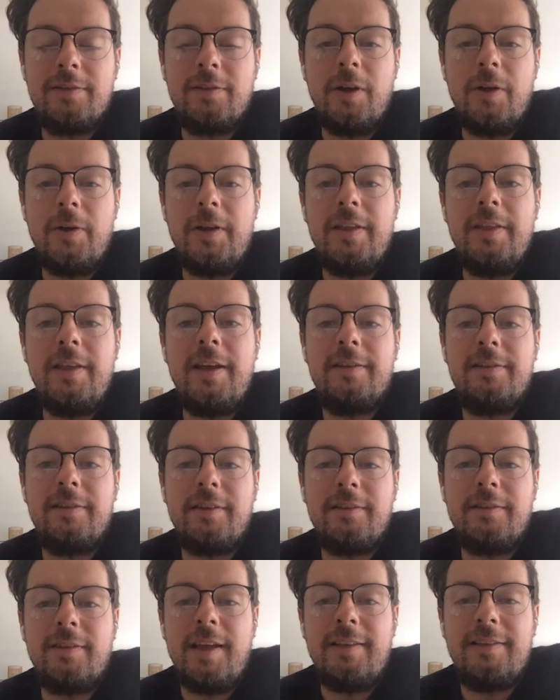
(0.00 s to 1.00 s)
it's not only
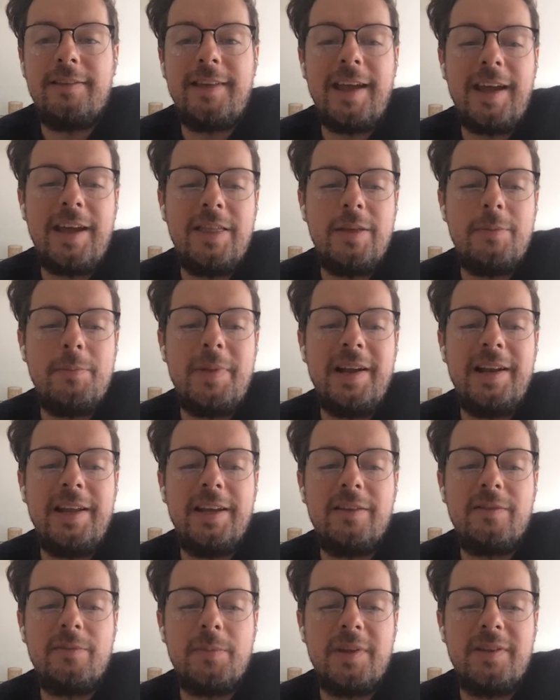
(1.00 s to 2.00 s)
this, it's getting the
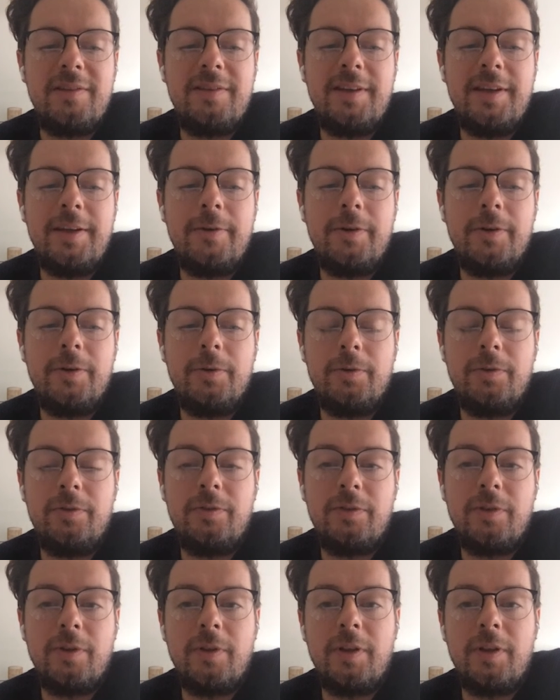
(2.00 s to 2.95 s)
billing of materials